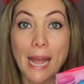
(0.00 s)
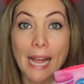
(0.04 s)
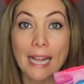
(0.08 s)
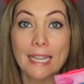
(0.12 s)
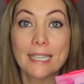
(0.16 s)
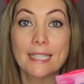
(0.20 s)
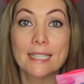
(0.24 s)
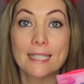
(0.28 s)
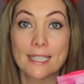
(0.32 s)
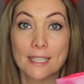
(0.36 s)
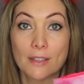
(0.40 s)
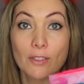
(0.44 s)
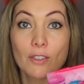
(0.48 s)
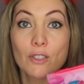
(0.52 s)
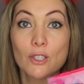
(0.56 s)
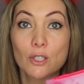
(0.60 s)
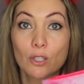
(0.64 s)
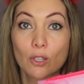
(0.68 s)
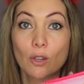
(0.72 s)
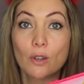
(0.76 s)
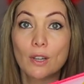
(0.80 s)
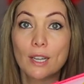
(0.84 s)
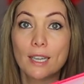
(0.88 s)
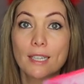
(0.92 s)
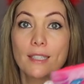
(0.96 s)
pens in their
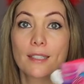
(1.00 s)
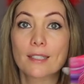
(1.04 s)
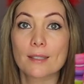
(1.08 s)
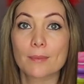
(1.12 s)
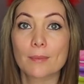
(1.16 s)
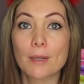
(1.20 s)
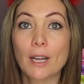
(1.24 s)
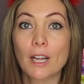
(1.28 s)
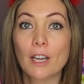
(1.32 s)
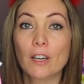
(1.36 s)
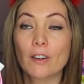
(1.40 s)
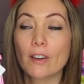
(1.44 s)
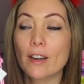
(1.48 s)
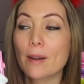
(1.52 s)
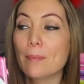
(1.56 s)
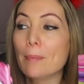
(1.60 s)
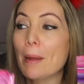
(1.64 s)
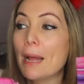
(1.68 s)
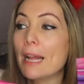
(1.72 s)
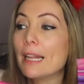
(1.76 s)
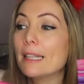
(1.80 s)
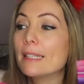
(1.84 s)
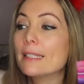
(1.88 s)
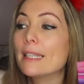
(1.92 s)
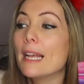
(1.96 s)
stockings, some coloring
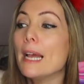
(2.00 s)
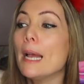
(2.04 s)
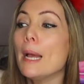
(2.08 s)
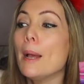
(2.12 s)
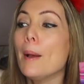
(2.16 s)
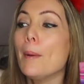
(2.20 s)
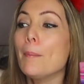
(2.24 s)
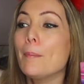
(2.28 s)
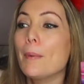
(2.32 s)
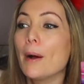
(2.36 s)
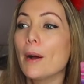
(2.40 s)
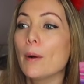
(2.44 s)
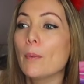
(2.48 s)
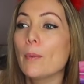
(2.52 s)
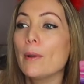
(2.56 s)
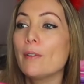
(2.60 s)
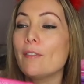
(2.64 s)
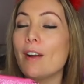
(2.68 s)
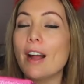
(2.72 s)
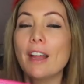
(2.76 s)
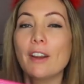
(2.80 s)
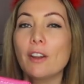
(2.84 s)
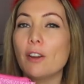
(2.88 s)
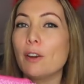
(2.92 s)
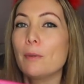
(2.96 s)
pens, but we
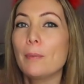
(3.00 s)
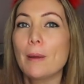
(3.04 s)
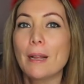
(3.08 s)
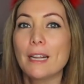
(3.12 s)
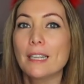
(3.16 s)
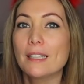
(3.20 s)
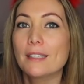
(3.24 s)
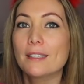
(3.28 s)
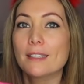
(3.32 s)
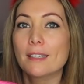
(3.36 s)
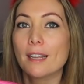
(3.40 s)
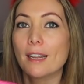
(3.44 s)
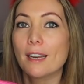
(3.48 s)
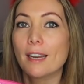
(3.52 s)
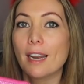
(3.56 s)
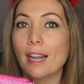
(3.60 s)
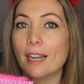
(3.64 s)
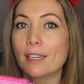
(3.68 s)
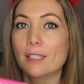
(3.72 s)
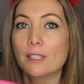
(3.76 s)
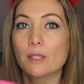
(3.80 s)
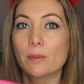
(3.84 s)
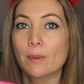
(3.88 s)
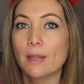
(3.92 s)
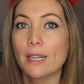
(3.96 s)
ran out of pens
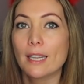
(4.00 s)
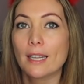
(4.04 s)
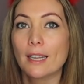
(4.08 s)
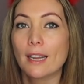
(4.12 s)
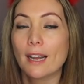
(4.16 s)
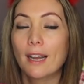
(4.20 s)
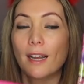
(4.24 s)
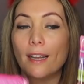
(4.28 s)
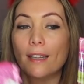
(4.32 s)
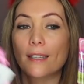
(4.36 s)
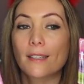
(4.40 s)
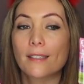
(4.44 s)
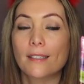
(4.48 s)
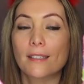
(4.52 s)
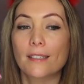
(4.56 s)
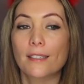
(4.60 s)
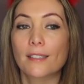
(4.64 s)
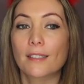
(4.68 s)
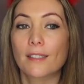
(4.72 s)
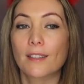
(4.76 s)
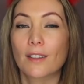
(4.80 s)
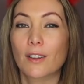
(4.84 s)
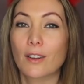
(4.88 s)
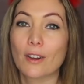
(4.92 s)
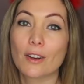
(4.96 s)
last week
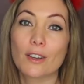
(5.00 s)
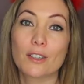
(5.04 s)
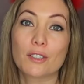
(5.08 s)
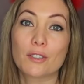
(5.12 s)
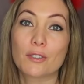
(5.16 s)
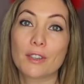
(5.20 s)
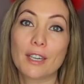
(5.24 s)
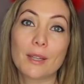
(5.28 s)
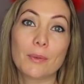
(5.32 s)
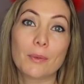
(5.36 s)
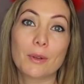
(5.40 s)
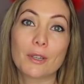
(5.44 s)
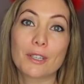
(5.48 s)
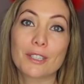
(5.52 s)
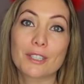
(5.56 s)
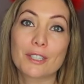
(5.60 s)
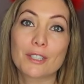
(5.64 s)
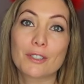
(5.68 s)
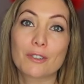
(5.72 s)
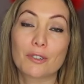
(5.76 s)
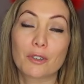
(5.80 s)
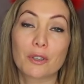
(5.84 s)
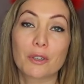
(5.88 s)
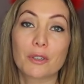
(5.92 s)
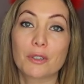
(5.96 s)
and the girls really wanted
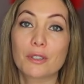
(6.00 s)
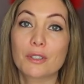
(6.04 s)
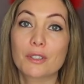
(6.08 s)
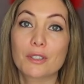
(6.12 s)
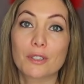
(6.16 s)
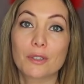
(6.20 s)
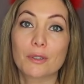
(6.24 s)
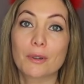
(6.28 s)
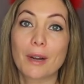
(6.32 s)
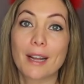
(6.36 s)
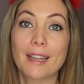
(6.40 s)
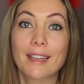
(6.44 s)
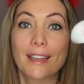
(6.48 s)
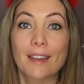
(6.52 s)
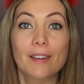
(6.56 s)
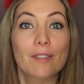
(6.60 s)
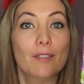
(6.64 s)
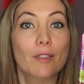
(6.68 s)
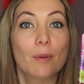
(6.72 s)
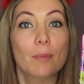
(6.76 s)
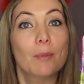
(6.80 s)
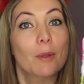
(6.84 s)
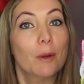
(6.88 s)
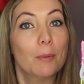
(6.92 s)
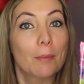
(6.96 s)
to draw, so I
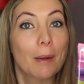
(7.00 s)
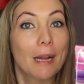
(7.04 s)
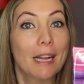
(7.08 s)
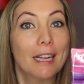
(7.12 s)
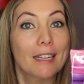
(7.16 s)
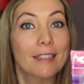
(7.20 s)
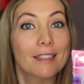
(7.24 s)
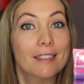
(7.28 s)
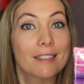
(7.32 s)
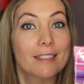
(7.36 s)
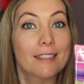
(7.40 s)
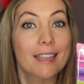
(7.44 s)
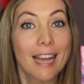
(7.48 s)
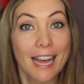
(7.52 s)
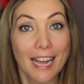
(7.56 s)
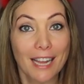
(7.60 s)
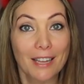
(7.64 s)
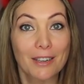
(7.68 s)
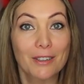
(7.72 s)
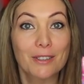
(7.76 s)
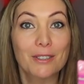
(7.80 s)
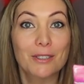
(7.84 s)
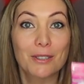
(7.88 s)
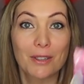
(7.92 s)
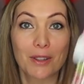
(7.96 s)
gave them their pens
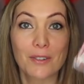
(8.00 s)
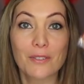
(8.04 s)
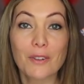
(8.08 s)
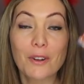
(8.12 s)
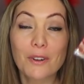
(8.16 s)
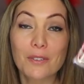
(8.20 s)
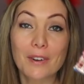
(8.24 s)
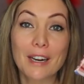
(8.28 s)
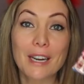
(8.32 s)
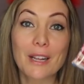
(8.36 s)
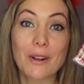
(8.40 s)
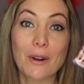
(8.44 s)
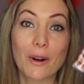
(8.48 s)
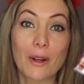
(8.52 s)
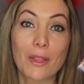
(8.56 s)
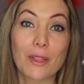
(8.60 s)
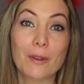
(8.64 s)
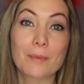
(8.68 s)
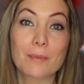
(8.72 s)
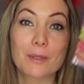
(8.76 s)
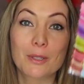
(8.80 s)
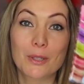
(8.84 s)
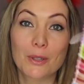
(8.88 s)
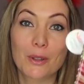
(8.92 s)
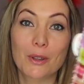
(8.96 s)
then. So they've already got
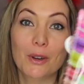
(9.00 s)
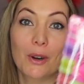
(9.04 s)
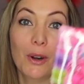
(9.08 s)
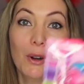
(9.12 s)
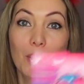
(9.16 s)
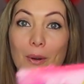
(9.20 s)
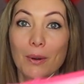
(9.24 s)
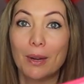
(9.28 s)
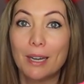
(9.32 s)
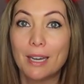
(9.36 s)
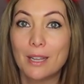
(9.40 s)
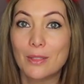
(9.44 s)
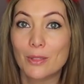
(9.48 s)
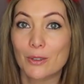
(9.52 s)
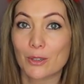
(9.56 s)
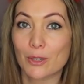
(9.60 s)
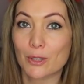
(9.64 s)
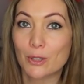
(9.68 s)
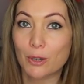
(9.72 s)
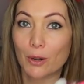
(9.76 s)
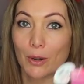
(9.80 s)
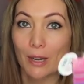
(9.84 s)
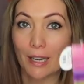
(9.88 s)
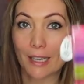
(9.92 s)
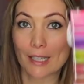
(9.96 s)
them, so they're not going in their
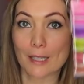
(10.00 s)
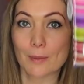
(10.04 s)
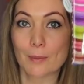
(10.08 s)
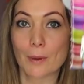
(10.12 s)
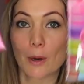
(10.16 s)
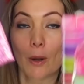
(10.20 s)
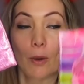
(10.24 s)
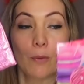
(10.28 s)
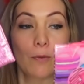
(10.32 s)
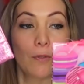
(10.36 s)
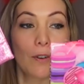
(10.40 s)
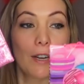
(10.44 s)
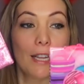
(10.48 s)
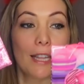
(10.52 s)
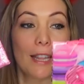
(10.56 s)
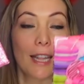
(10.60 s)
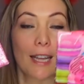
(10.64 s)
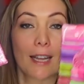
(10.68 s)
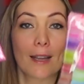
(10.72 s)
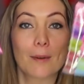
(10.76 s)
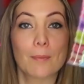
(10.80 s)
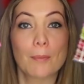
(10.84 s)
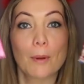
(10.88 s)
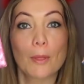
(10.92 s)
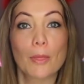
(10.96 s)
stockings, but hopefully
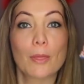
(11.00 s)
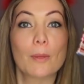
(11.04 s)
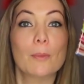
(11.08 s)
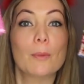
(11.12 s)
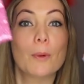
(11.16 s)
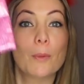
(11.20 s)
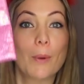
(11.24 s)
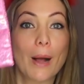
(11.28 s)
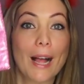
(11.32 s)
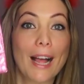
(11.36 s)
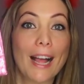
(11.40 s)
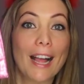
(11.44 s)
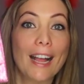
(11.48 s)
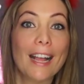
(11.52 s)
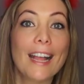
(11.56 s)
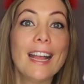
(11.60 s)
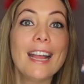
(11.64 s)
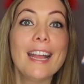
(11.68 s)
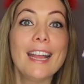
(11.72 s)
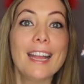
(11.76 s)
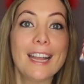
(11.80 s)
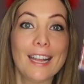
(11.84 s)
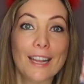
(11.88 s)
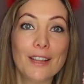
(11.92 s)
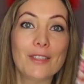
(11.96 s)
they can put them away
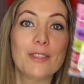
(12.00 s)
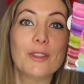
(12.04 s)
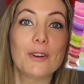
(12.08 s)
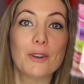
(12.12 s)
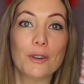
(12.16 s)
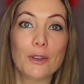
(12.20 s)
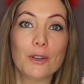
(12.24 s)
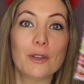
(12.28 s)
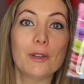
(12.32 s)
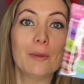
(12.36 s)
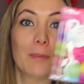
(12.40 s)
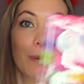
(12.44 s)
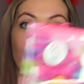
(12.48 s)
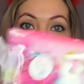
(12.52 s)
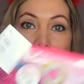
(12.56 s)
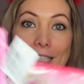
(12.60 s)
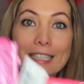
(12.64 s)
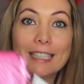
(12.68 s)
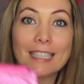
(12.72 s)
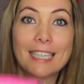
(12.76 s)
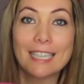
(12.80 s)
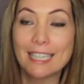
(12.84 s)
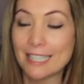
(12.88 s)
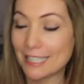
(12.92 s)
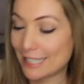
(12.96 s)
in their new
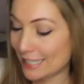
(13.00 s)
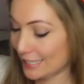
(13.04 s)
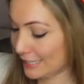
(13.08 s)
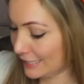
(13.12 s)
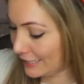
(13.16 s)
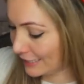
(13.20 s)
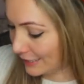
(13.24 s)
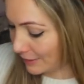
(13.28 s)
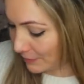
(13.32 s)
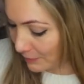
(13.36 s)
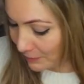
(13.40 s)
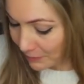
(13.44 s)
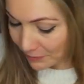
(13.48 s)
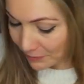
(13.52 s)
pencil cases.